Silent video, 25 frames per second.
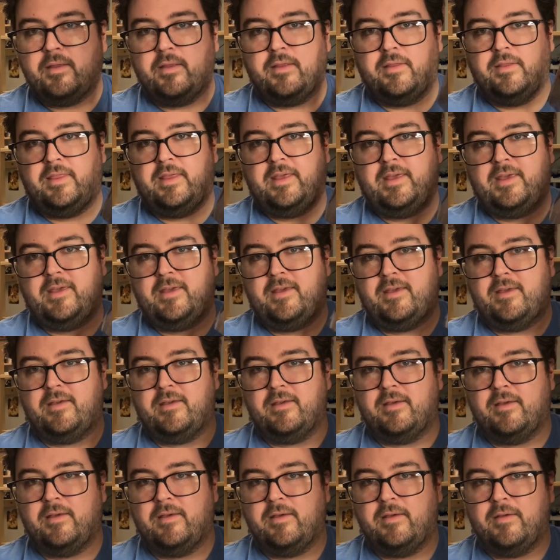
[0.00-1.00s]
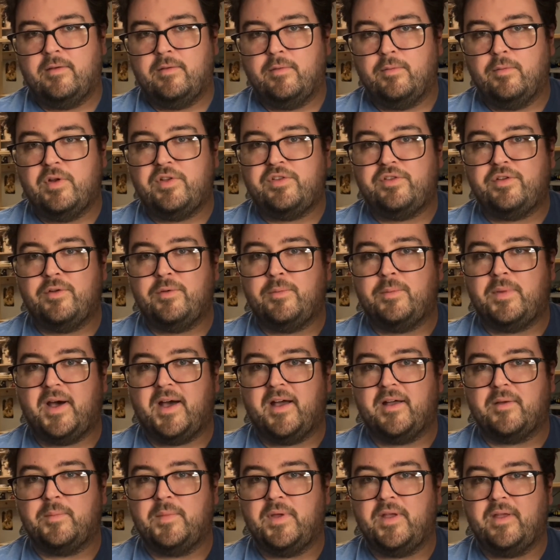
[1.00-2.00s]
The Richard
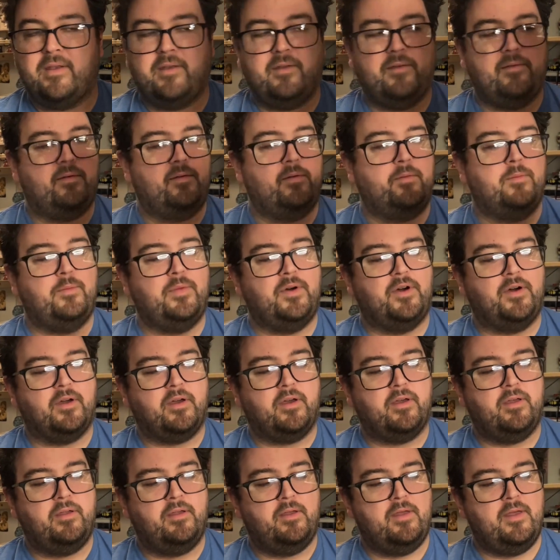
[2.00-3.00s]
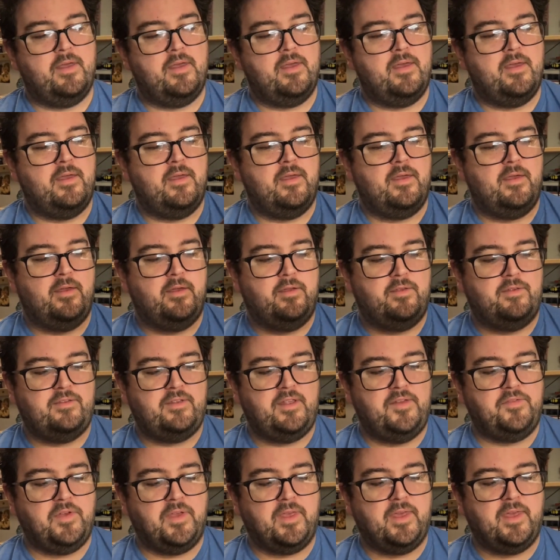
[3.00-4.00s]
Bachman book.
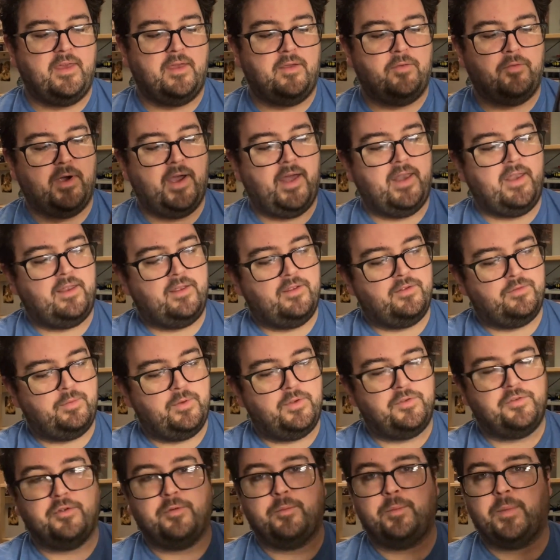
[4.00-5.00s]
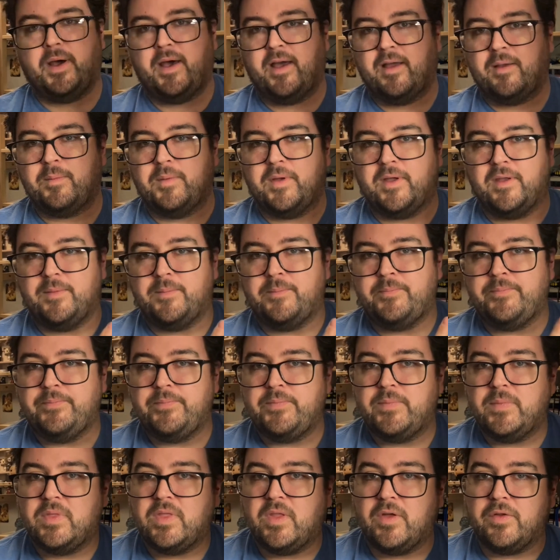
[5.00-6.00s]
Stephen King writing as Richard Bachman,
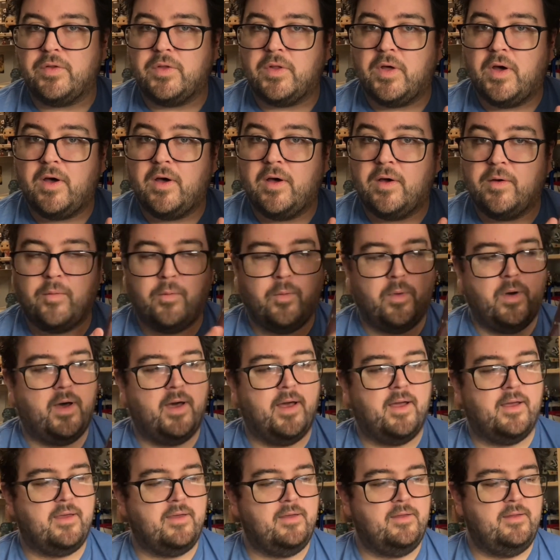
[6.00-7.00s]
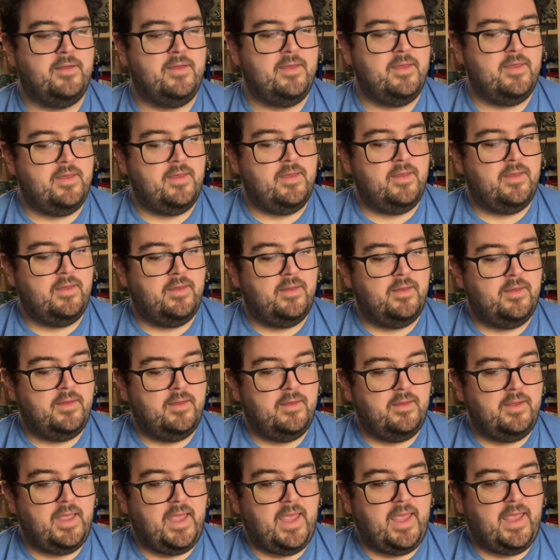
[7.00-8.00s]
The Long Walk.
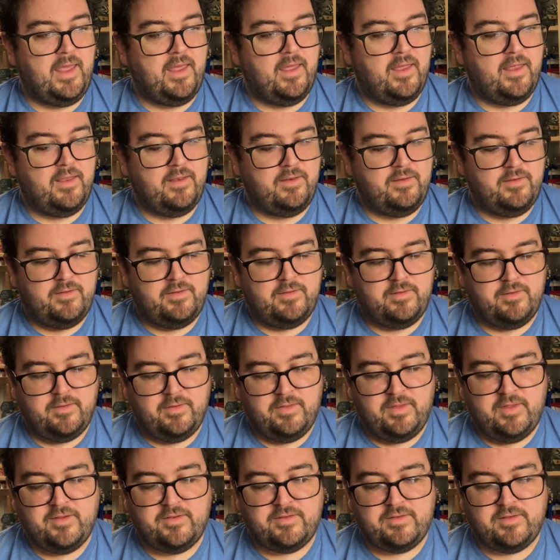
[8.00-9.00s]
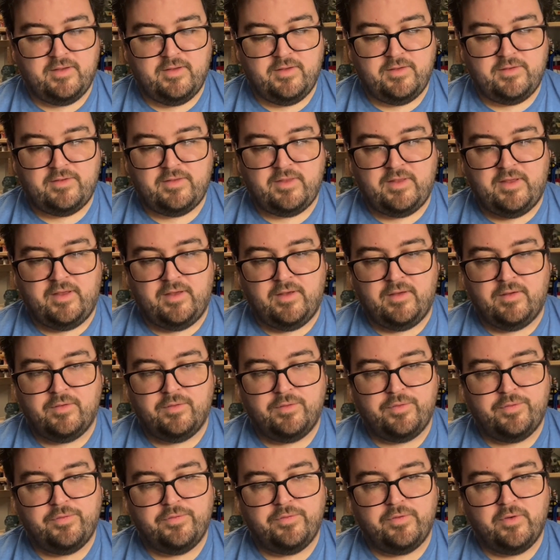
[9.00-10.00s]
And this is the
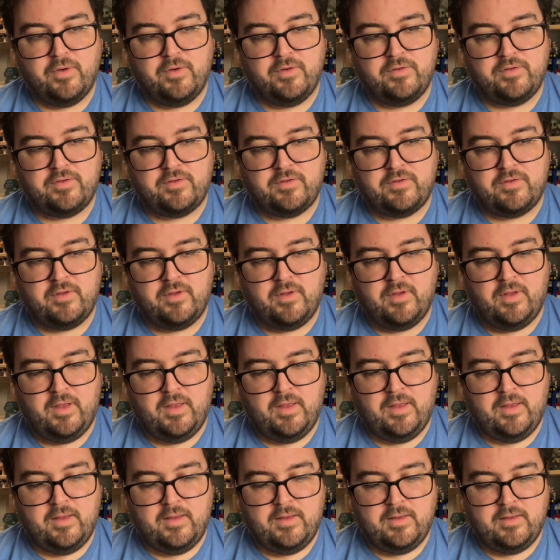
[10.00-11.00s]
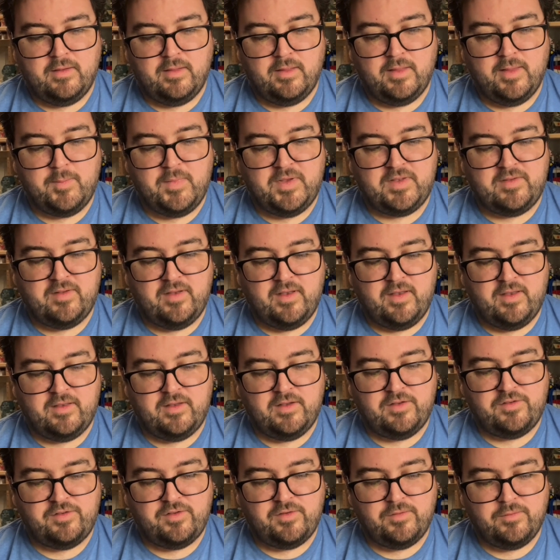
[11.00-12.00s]
first limited
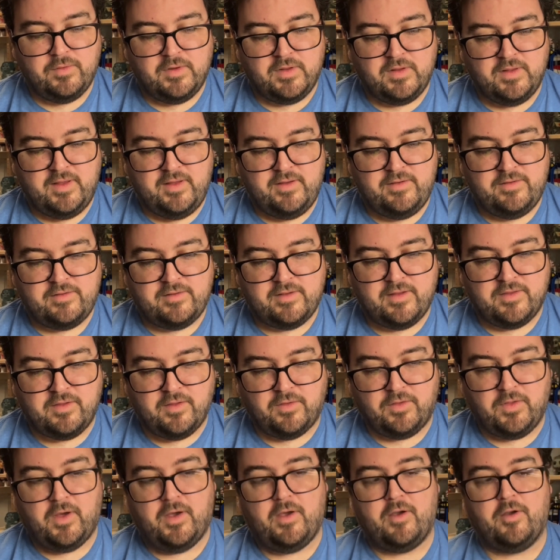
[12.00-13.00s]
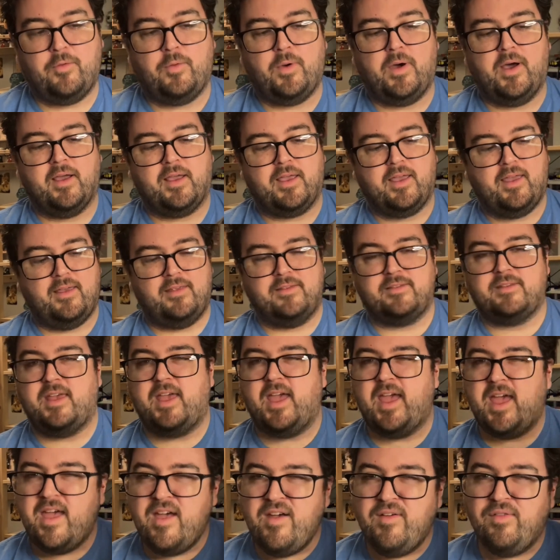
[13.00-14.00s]
edition release that The Long Walk has
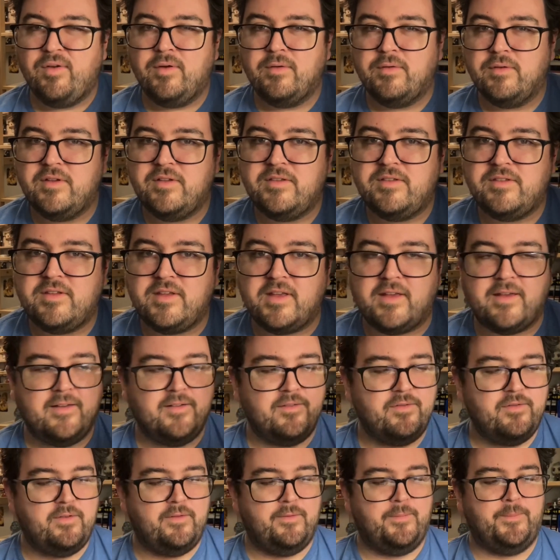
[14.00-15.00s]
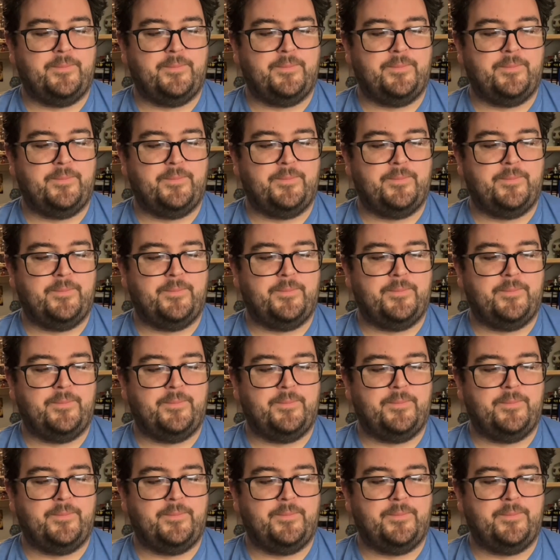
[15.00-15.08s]
ever received.